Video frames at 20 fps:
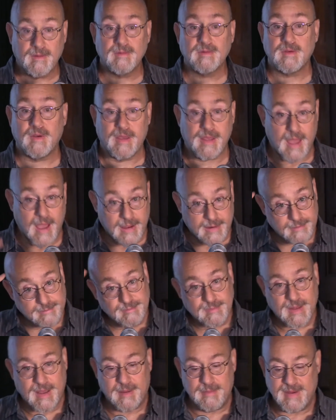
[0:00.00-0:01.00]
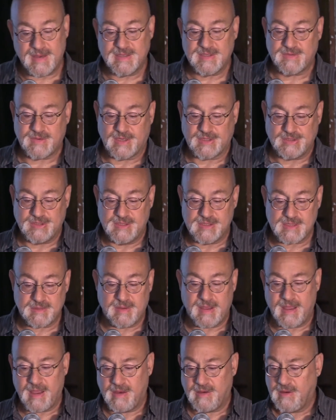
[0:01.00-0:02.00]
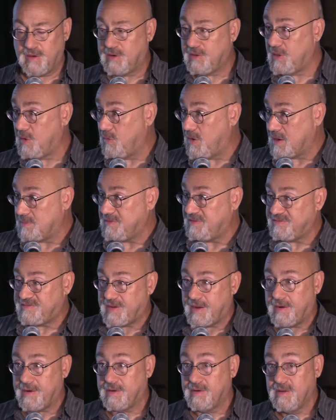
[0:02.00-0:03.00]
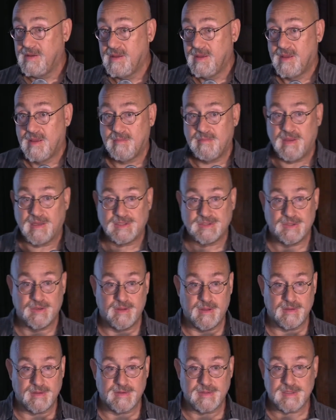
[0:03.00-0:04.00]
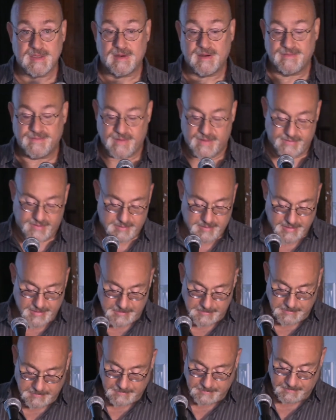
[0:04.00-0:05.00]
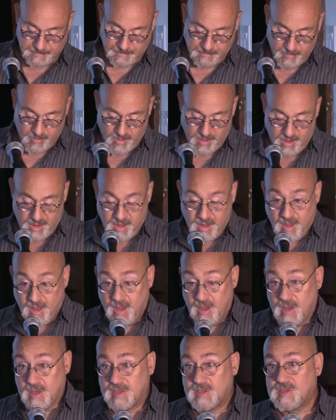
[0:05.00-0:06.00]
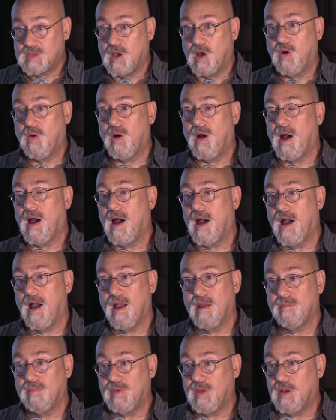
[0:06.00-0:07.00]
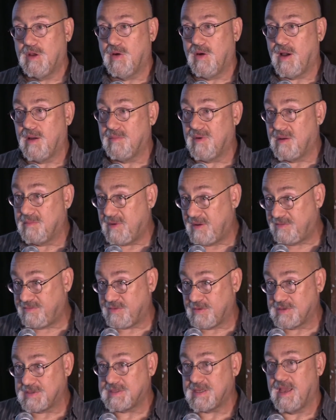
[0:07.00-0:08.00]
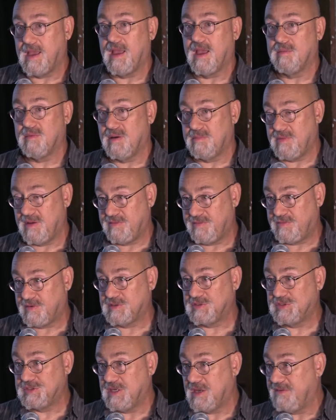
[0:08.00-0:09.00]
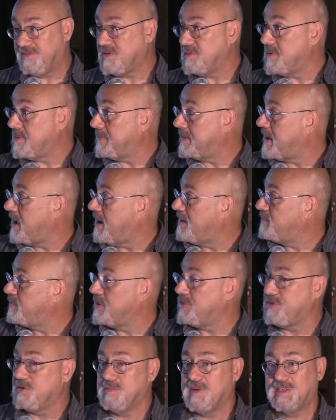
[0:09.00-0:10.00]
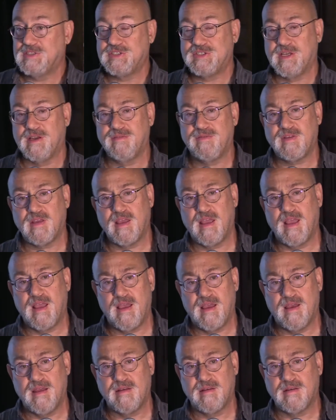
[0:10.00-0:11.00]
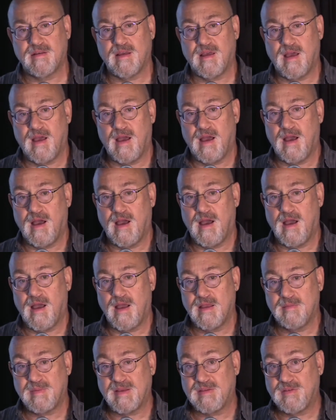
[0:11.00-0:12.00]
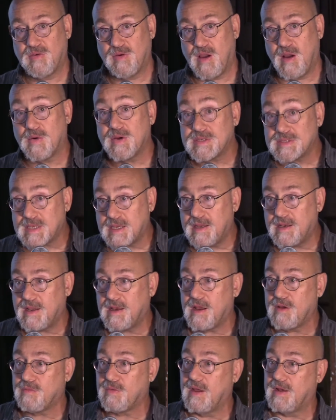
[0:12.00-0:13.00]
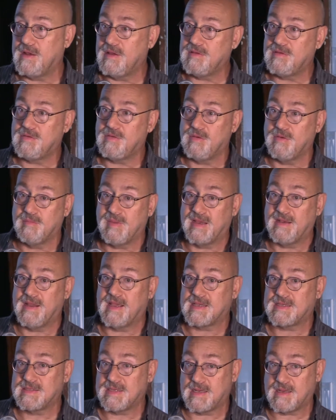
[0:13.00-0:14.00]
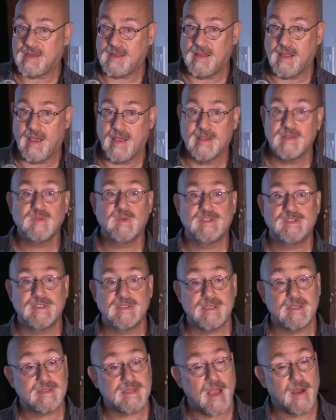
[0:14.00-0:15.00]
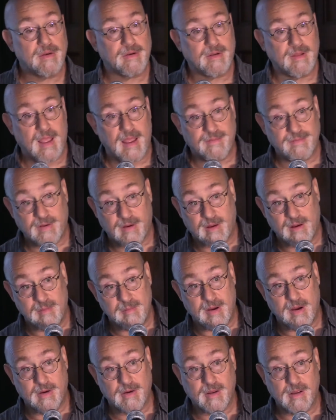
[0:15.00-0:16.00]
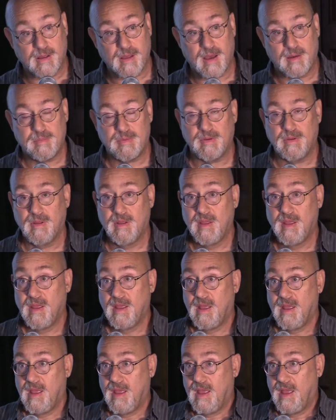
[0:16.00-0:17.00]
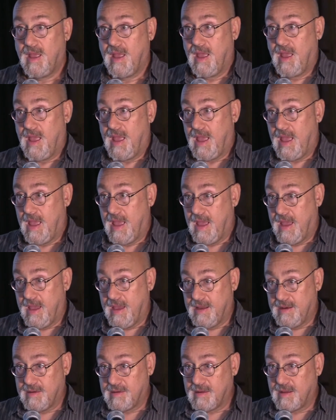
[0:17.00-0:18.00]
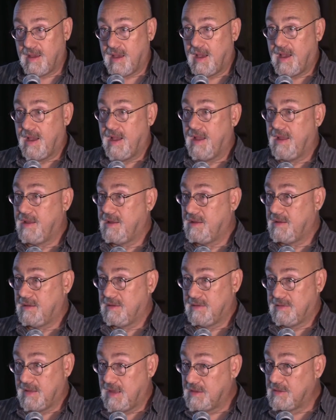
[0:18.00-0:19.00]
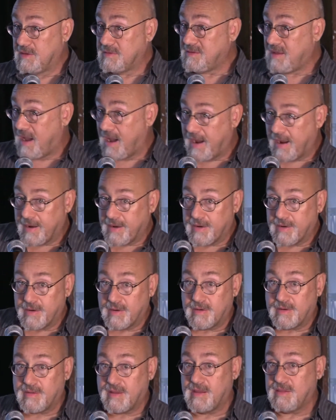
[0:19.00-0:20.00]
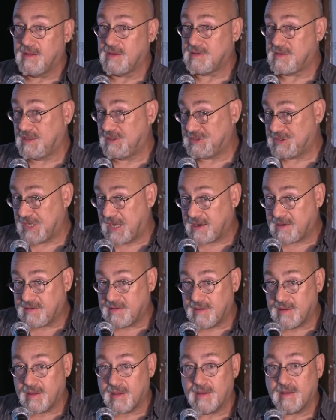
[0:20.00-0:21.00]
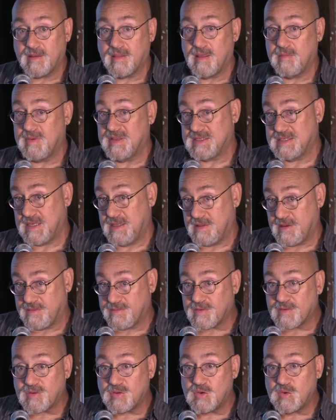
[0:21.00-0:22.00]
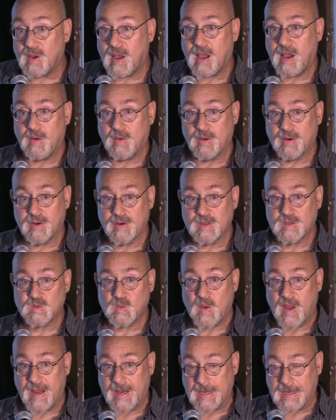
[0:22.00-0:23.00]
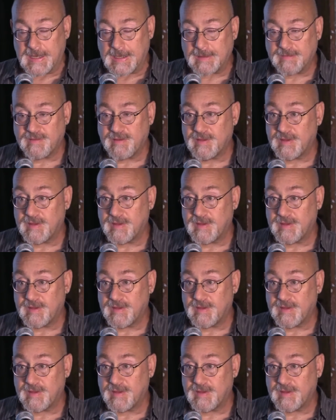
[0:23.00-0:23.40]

So I got it, got my instructions in my head. You know, they want to be fair, make sure that there's enough for everybody. So I'm, you know, I'm on my first day, I'm on my first shift, I'm about halfway through my shift, and uh, about two hours in, and I run into my next set of clients, which is this elderly African-American couple. And I, they looked tired, they looked dejected, they'd been sitting there for two hours waiting